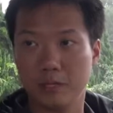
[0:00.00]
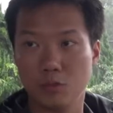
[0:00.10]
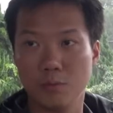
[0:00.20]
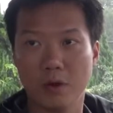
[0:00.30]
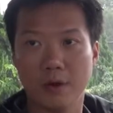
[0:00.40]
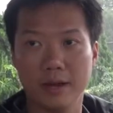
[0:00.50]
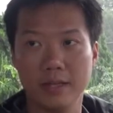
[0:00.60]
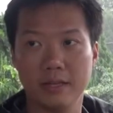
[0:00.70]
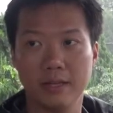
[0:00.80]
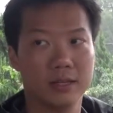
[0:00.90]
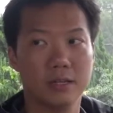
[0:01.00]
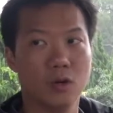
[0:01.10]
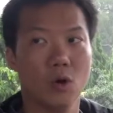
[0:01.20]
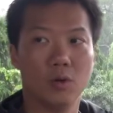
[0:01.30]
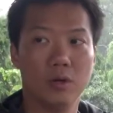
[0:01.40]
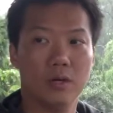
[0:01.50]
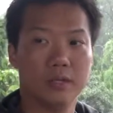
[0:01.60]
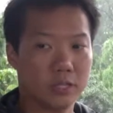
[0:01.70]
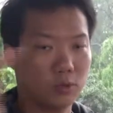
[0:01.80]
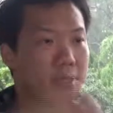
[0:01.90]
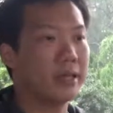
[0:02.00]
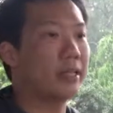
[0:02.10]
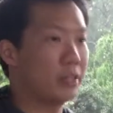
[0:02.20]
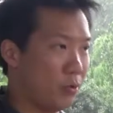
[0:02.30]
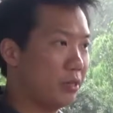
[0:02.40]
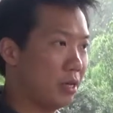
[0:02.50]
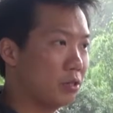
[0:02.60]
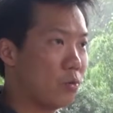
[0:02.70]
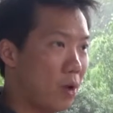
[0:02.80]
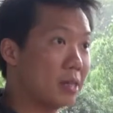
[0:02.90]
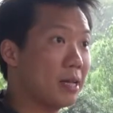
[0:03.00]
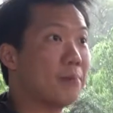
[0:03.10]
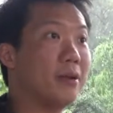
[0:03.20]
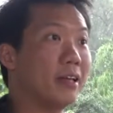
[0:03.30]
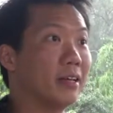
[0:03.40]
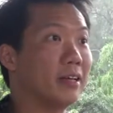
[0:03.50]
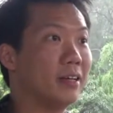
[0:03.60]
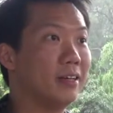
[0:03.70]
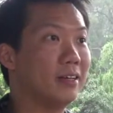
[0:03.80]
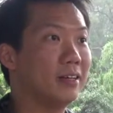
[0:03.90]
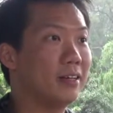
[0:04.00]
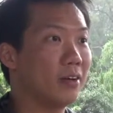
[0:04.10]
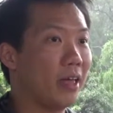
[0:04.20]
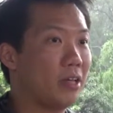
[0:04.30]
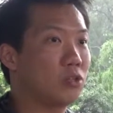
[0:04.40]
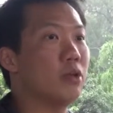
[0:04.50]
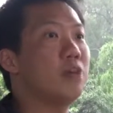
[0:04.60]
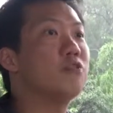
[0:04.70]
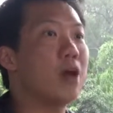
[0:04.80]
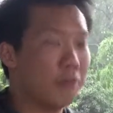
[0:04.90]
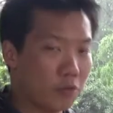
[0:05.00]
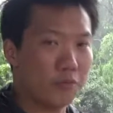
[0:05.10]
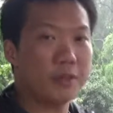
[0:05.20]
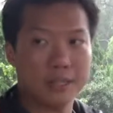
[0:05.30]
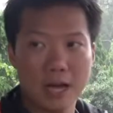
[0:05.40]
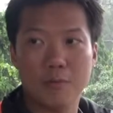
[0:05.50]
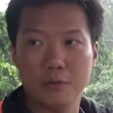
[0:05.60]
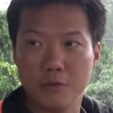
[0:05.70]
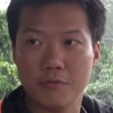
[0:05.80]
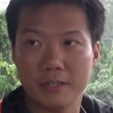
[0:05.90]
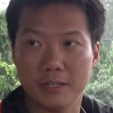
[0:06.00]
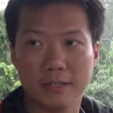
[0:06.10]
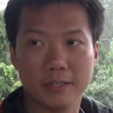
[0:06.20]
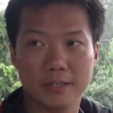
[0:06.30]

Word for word: the two correctly? No. That's why you get the results of what is happening. Okay, so if you have to fix it, how would you fix it?